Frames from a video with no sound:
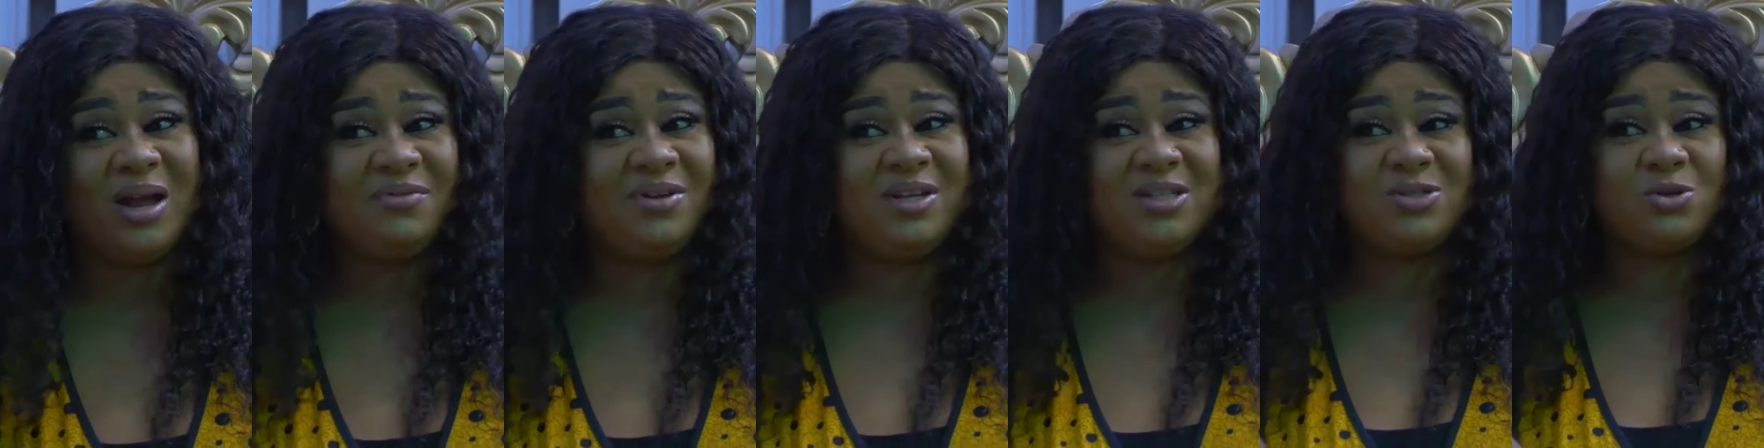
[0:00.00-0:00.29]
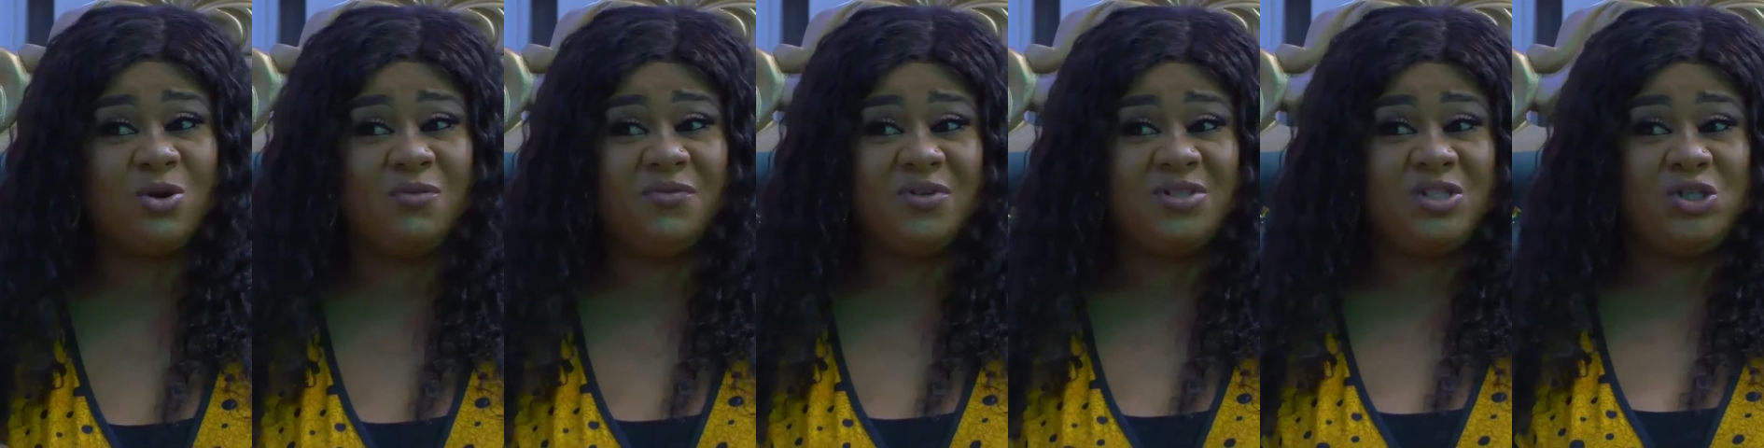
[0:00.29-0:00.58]
having this
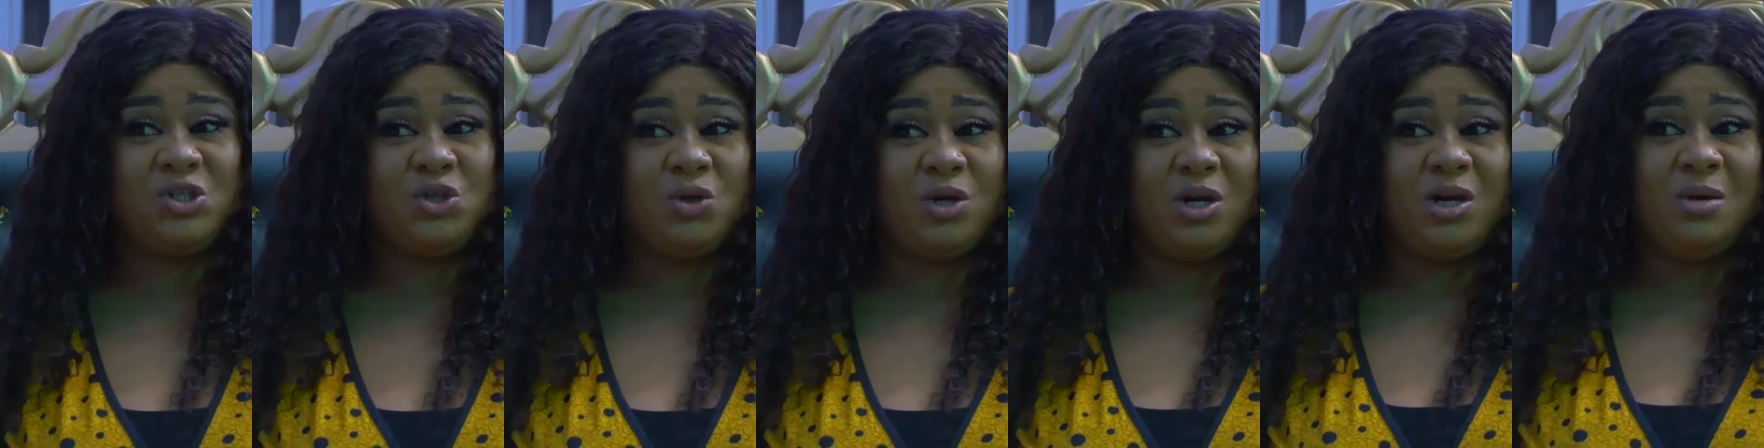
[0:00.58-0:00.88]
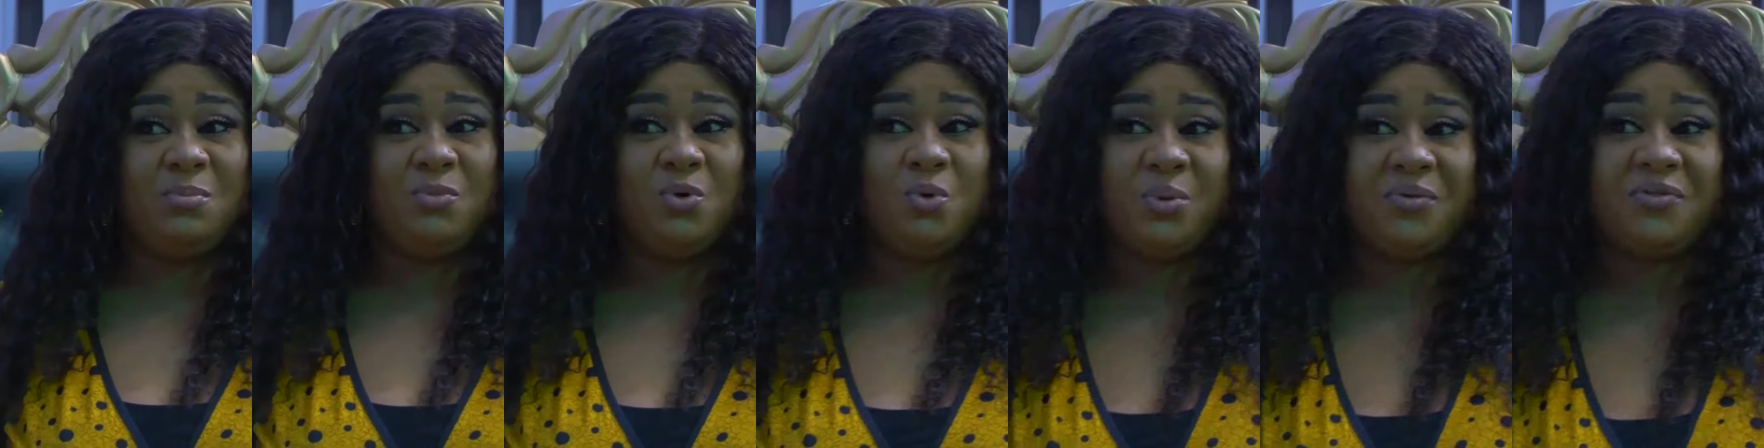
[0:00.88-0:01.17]
conversation
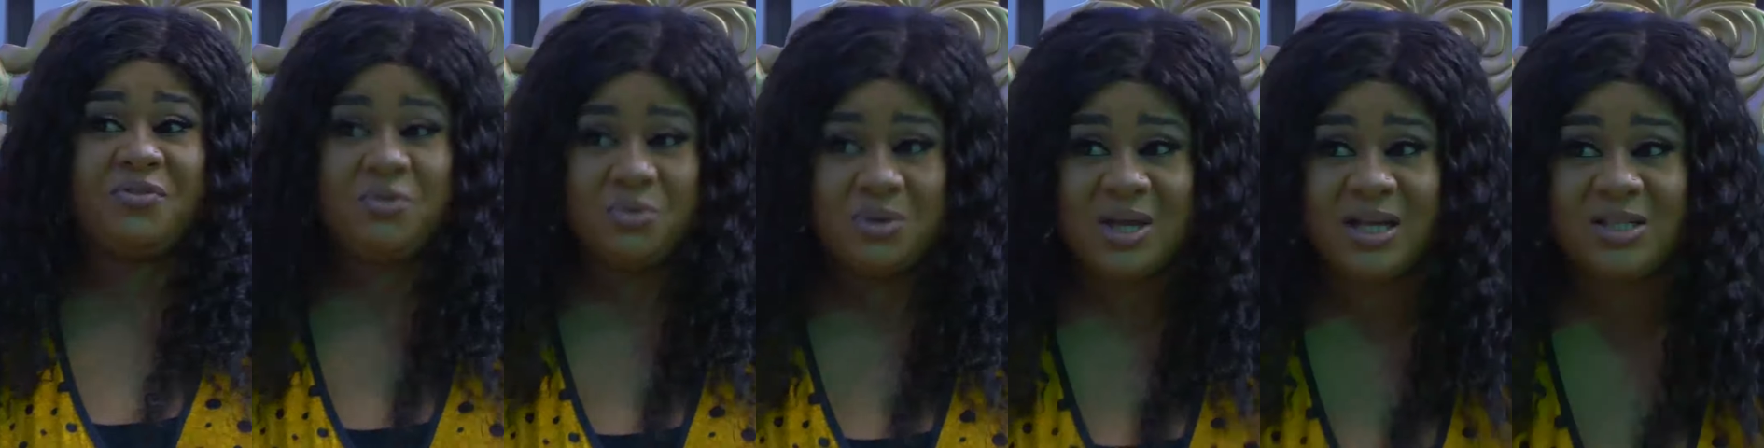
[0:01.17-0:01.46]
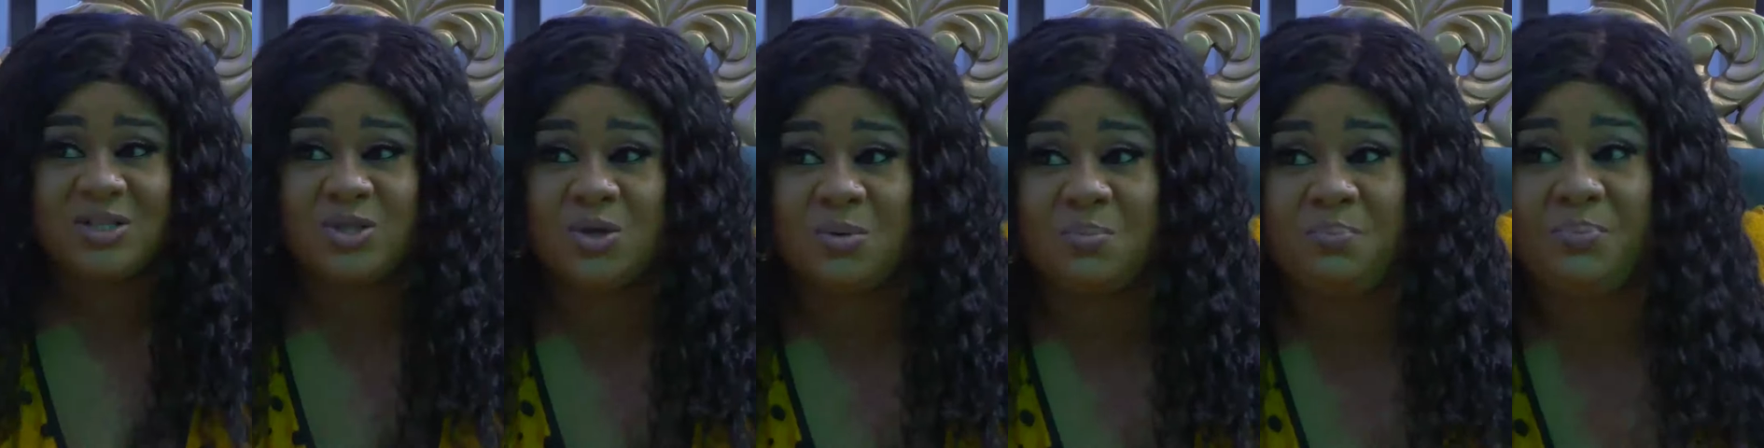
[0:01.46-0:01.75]
anymore with you.
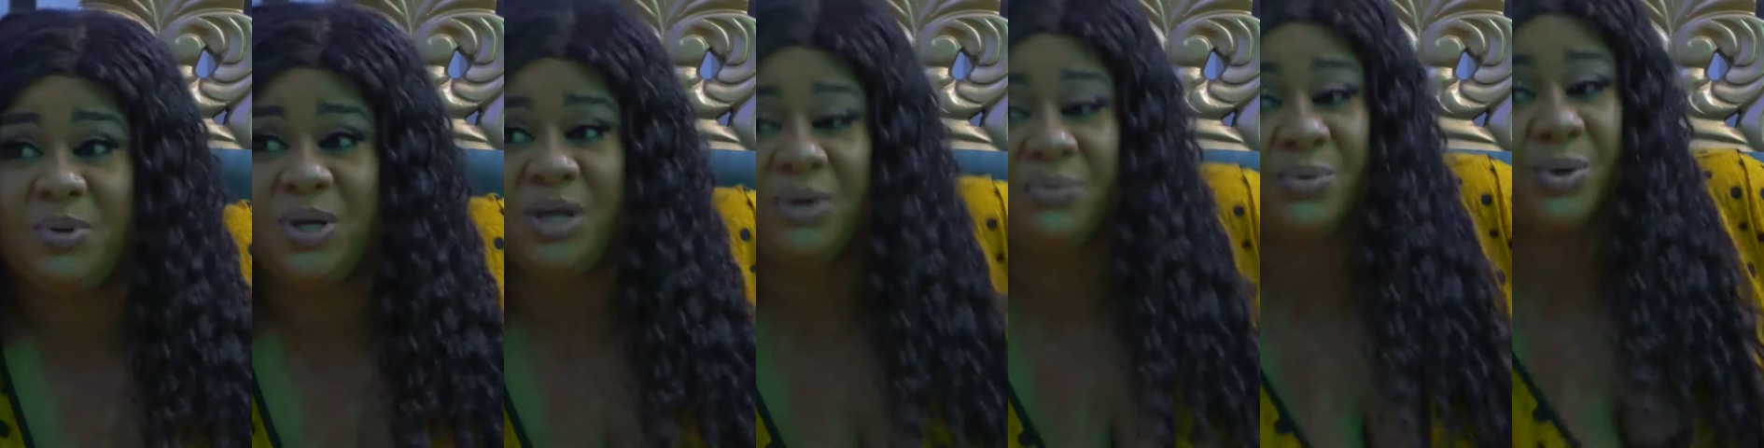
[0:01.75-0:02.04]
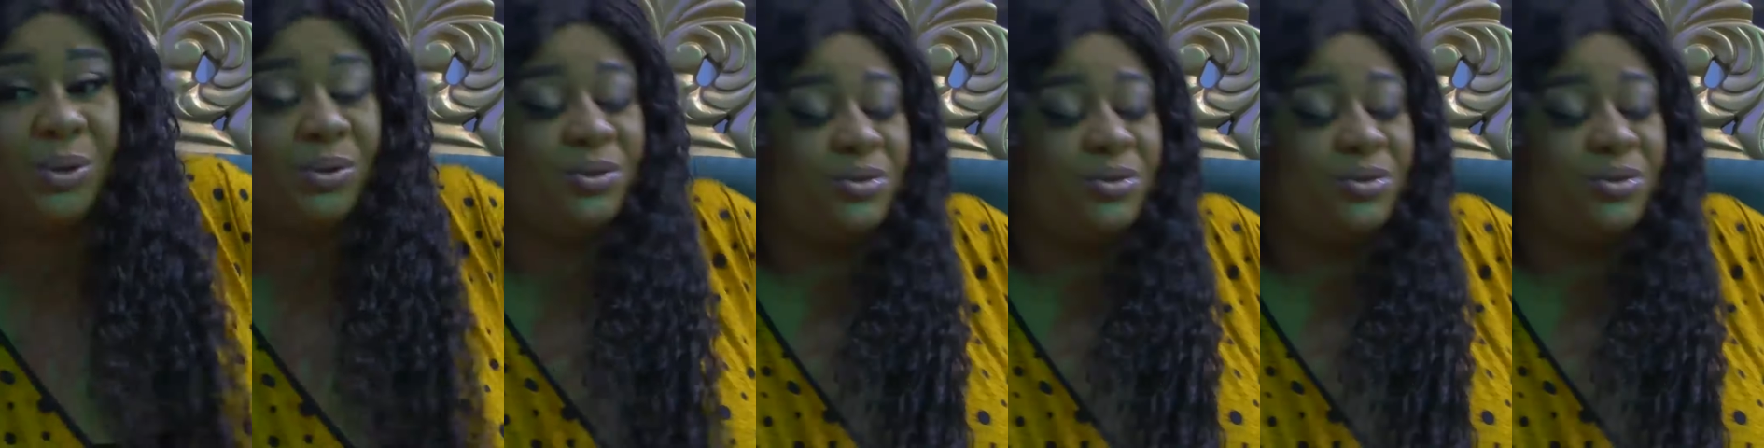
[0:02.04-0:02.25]
Eva!